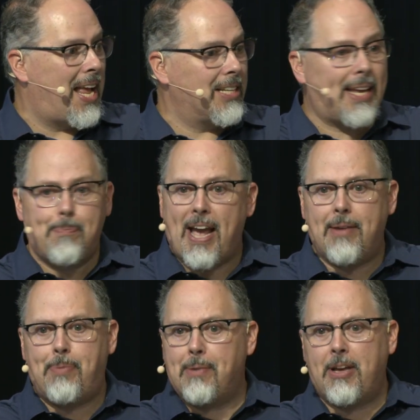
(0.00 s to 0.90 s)
It's like
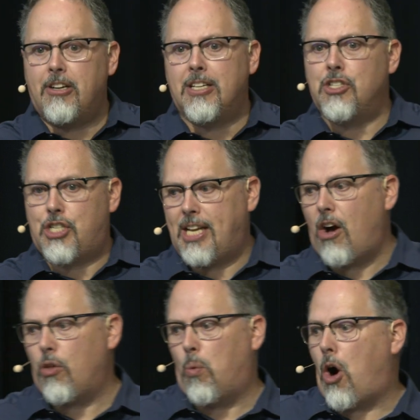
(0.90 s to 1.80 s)
Peter doesn't see
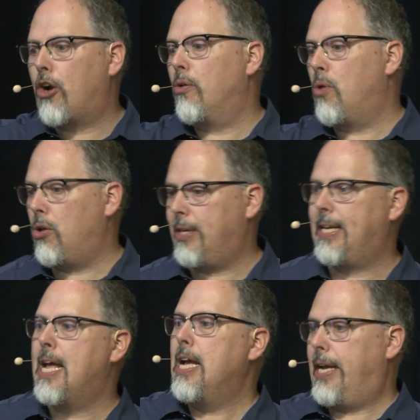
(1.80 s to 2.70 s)
all the water
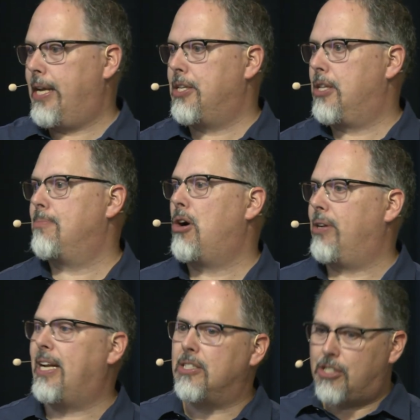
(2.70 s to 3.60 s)
rolling into the
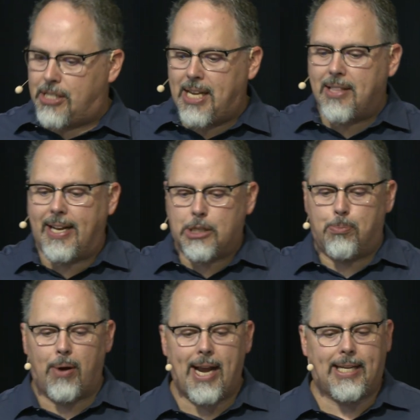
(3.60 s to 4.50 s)
boat, he doesn't see that it's
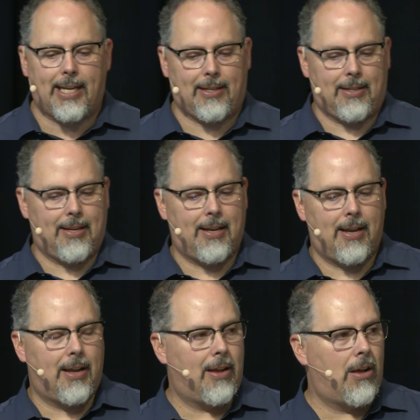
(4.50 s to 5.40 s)
breaking.
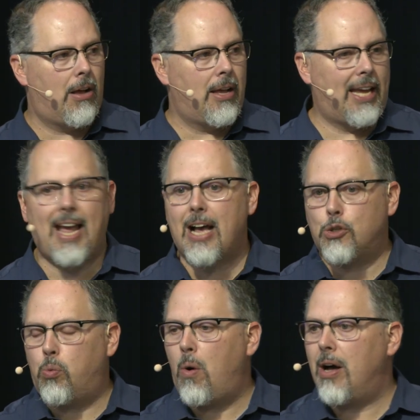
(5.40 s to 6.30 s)
He
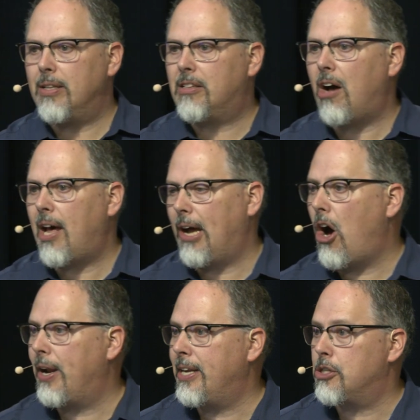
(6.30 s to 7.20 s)
has one thought
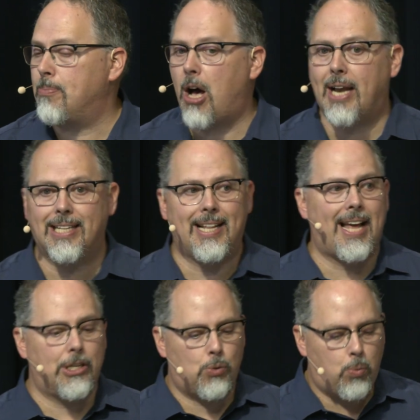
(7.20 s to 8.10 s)
on his mind, and
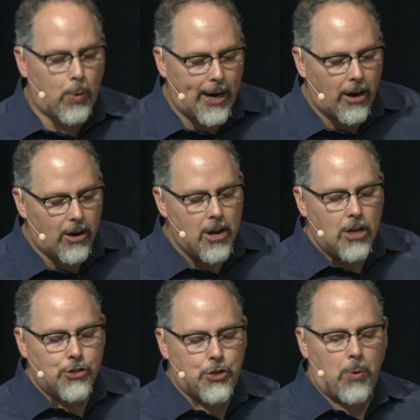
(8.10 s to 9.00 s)
that is where
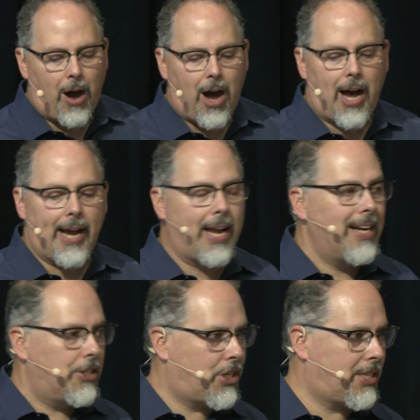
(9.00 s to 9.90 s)
do I
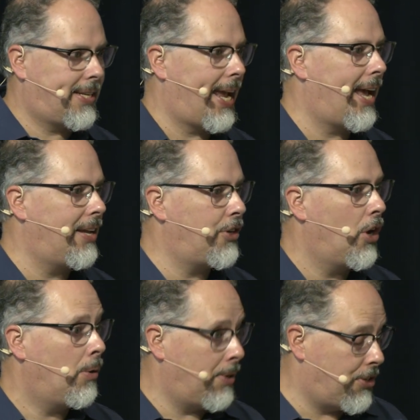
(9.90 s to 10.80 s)
stand
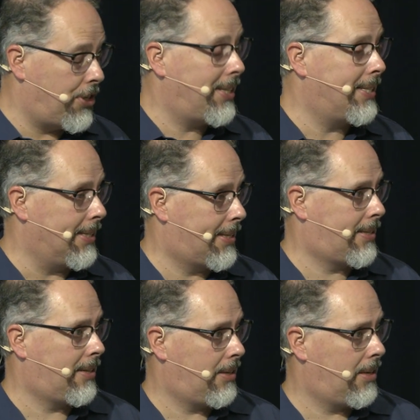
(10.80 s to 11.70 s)
with
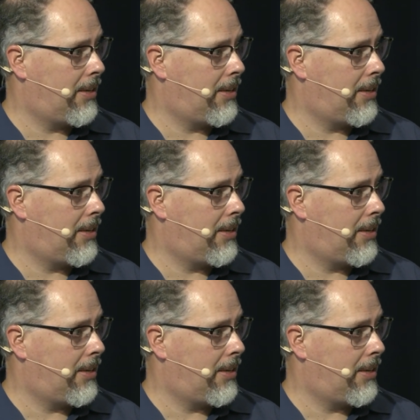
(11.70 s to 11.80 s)
Jesus?